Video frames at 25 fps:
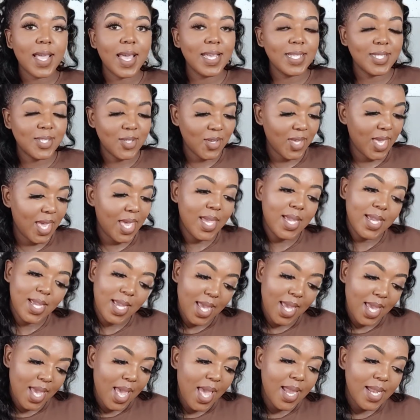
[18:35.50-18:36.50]
guys okay
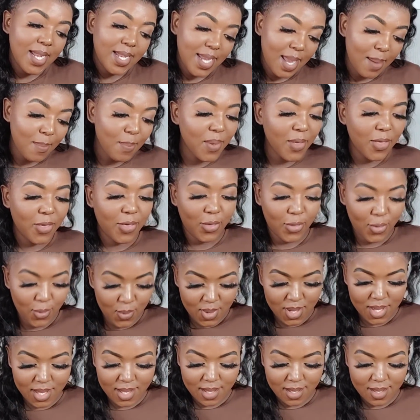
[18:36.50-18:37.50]
number
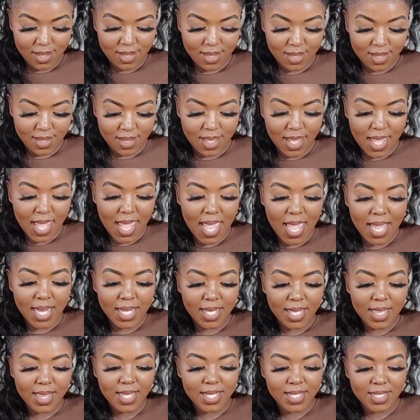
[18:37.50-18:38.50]
three
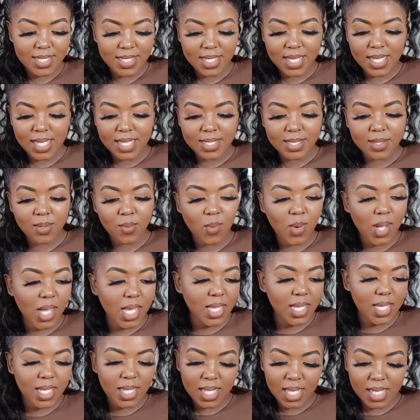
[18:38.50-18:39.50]
and this is the
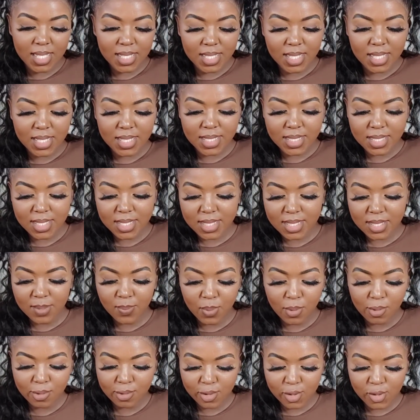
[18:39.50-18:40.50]
one that is
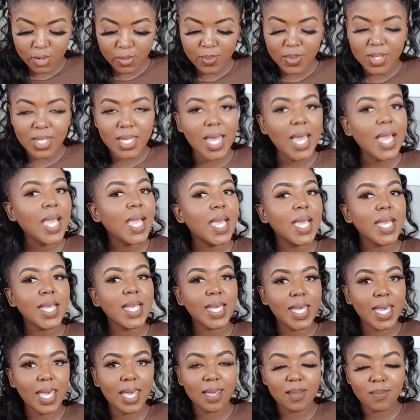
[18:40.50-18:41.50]
supposed to be like a
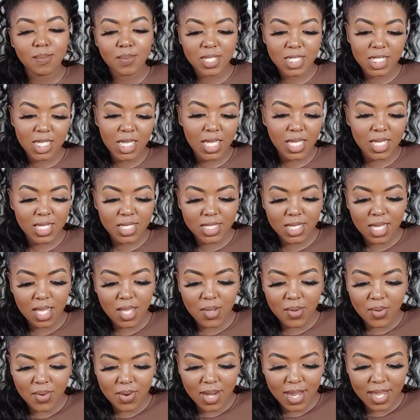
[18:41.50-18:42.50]
game
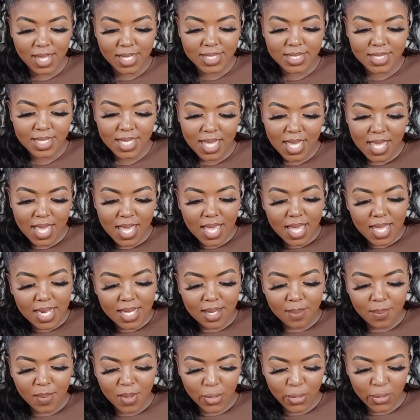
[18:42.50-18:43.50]
changer all right
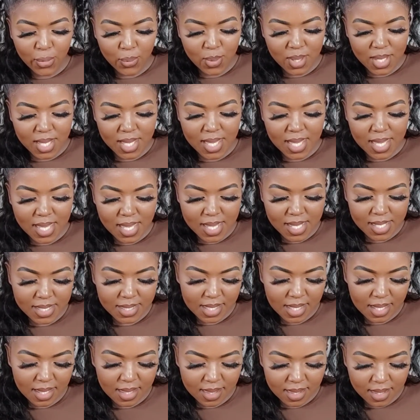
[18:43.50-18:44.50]
number three
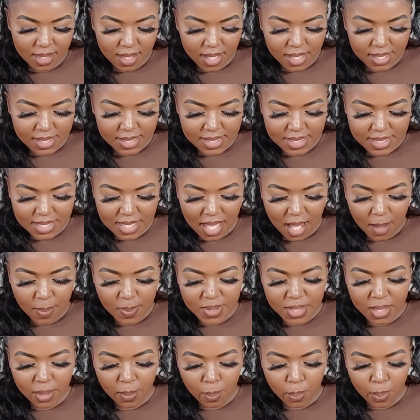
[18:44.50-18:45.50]
is the
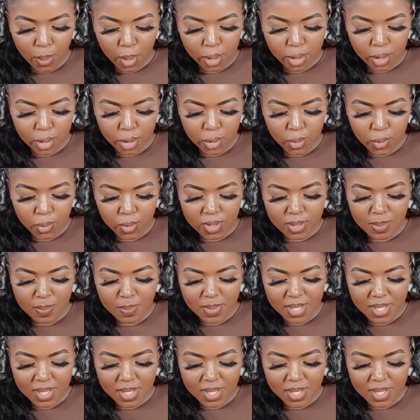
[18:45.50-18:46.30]
sculpting bodysuit